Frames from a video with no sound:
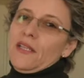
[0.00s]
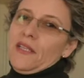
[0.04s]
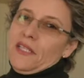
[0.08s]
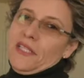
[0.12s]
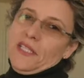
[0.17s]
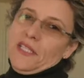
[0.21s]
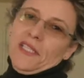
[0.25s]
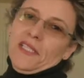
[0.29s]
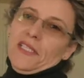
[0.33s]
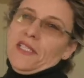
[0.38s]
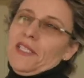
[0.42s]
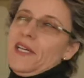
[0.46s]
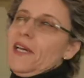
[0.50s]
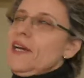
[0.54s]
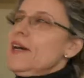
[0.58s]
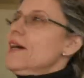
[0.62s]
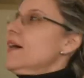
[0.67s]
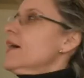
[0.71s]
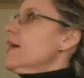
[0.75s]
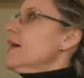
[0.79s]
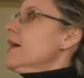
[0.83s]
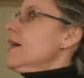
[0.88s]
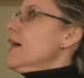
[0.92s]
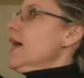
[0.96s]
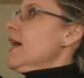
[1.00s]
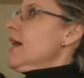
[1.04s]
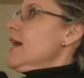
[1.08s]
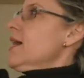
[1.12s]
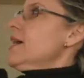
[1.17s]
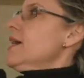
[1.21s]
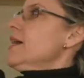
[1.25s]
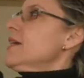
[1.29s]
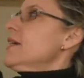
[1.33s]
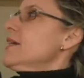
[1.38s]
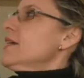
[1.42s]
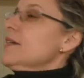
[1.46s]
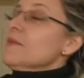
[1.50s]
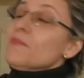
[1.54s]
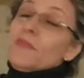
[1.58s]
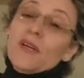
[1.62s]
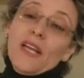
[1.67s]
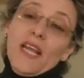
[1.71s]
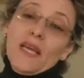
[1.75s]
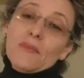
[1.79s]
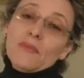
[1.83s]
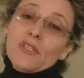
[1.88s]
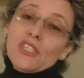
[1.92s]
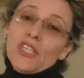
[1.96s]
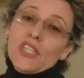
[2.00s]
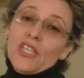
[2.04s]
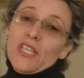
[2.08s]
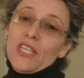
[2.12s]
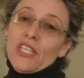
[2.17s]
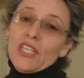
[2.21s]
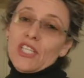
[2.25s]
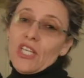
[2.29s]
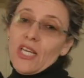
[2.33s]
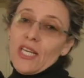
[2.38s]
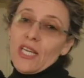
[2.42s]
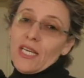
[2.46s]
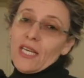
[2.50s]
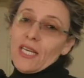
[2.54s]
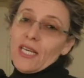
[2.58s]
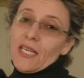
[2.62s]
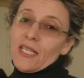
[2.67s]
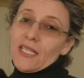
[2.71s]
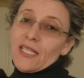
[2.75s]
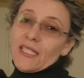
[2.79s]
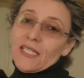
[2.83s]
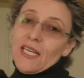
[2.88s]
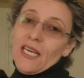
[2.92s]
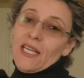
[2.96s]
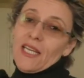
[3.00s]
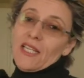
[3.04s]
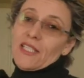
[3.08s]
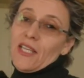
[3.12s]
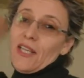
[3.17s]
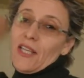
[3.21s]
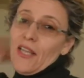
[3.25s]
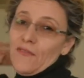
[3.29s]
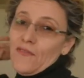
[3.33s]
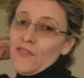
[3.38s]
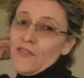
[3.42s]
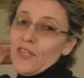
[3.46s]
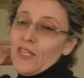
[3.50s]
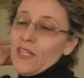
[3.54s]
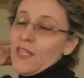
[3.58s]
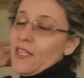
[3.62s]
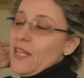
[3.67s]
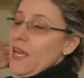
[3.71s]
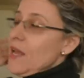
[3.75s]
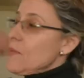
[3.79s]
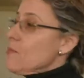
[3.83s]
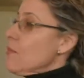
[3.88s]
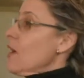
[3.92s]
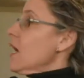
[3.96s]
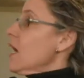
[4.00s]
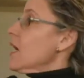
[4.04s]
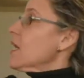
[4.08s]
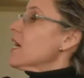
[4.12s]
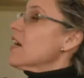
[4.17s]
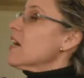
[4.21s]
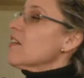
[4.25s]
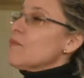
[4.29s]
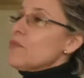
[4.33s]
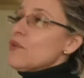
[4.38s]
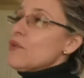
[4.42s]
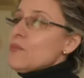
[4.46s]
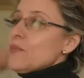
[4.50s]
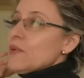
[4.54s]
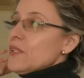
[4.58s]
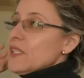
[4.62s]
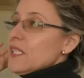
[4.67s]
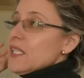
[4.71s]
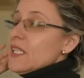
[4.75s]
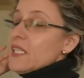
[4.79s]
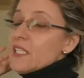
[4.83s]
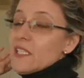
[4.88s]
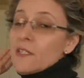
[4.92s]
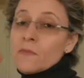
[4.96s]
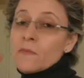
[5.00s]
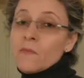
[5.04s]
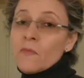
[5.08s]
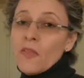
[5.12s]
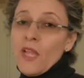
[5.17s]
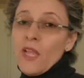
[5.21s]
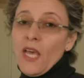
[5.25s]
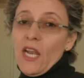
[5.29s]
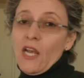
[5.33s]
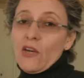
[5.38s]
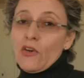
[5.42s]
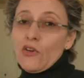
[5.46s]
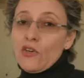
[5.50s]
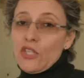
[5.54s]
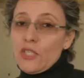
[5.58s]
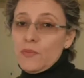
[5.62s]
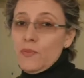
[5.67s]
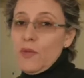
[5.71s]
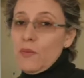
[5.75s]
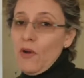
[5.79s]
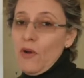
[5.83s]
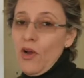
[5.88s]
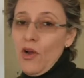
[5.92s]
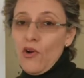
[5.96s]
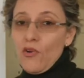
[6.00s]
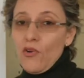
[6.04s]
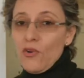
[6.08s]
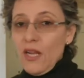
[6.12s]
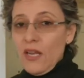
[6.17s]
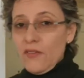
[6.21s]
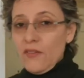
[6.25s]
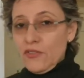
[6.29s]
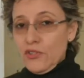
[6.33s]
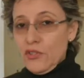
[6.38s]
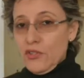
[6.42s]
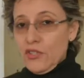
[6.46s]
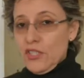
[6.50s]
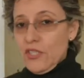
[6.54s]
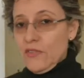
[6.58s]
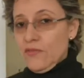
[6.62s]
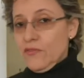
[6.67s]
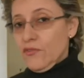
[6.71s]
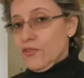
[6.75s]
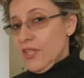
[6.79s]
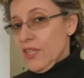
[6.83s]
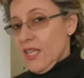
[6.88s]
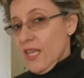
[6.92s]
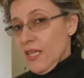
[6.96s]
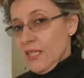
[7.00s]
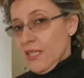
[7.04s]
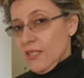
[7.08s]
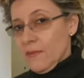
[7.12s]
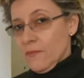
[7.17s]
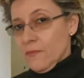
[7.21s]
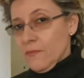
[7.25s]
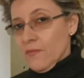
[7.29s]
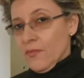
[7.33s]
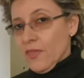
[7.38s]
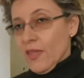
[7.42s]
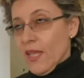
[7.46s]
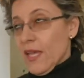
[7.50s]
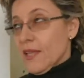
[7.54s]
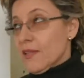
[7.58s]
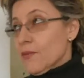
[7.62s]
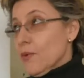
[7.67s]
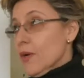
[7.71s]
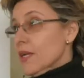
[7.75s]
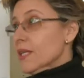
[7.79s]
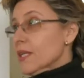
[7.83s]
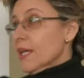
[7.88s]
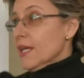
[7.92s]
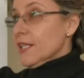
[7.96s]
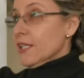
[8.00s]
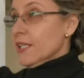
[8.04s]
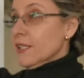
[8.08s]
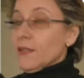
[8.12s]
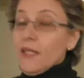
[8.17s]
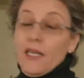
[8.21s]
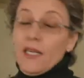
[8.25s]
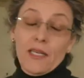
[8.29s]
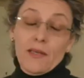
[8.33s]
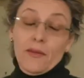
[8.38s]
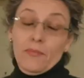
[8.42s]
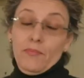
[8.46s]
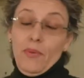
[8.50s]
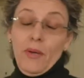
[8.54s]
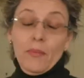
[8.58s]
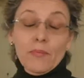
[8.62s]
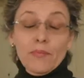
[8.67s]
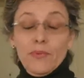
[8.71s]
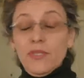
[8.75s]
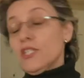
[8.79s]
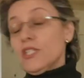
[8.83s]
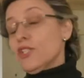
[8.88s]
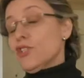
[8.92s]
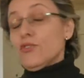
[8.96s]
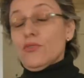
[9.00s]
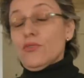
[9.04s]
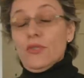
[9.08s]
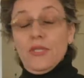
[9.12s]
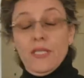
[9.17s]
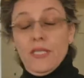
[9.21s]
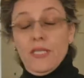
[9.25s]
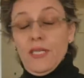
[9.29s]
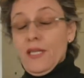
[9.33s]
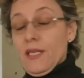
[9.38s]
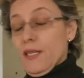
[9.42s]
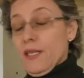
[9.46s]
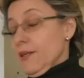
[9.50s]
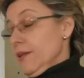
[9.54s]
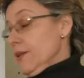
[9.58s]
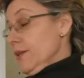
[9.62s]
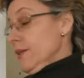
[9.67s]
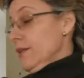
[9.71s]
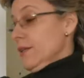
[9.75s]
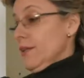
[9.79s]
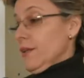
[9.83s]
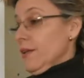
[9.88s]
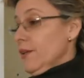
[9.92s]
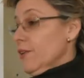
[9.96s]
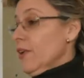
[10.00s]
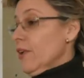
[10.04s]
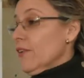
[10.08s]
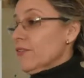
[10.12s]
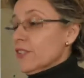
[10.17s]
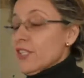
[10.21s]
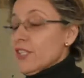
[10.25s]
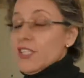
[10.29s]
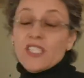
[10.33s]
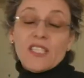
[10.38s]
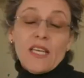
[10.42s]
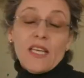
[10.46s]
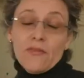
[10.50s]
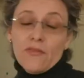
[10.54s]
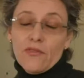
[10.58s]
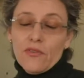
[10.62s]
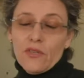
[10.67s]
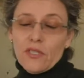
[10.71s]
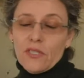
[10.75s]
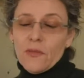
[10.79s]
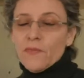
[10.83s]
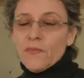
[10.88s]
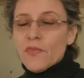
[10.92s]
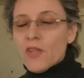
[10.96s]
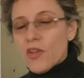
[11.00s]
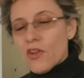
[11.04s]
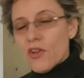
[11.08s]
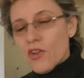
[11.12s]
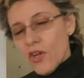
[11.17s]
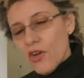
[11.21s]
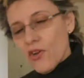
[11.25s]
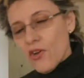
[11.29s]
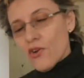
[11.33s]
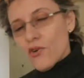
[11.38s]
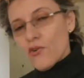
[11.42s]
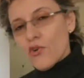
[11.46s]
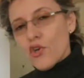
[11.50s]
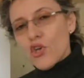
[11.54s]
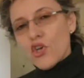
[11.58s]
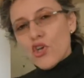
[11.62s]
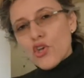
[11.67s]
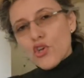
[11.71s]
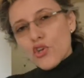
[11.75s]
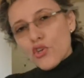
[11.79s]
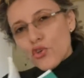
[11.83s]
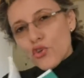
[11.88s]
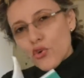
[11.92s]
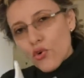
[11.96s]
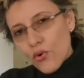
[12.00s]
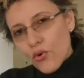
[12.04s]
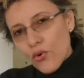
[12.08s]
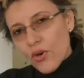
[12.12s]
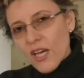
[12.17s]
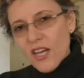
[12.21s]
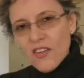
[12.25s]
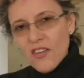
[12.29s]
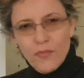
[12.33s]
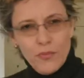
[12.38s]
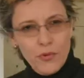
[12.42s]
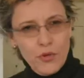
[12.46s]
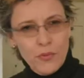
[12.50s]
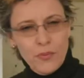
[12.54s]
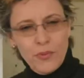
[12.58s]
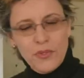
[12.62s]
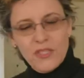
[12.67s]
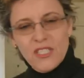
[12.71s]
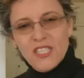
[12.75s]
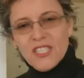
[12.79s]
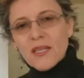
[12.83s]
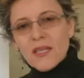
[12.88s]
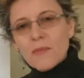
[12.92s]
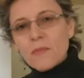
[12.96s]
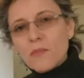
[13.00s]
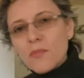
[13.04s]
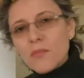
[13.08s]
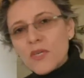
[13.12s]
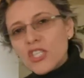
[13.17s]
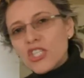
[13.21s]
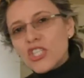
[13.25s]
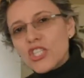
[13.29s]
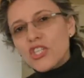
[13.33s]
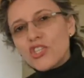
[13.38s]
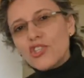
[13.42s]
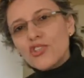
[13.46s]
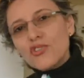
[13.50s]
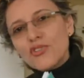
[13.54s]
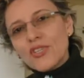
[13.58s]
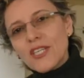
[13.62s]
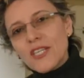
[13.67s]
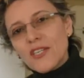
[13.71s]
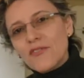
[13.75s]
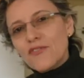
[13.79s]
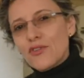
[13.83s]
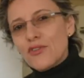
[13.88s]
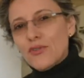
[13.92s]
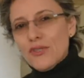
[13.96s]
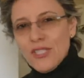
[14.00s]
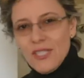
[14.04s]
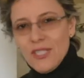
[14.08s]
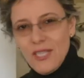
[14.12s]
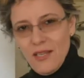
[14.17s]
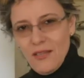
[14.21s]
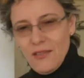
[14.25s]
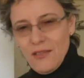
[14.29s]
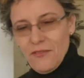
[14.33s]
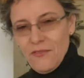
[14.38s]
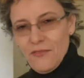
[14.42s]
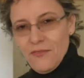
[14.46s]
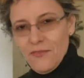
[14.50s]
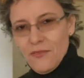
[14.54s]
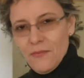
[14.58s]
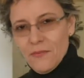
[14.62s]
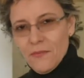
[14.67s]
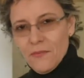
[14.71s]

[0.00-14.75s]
that says, hey, my name is Janine Shaka, Italian South African, and my life purpose is, and I've got to spend my whole life searching for that. And one day it'll bump into it and I'll discover it. No, your life purpose is the mission you give yourself.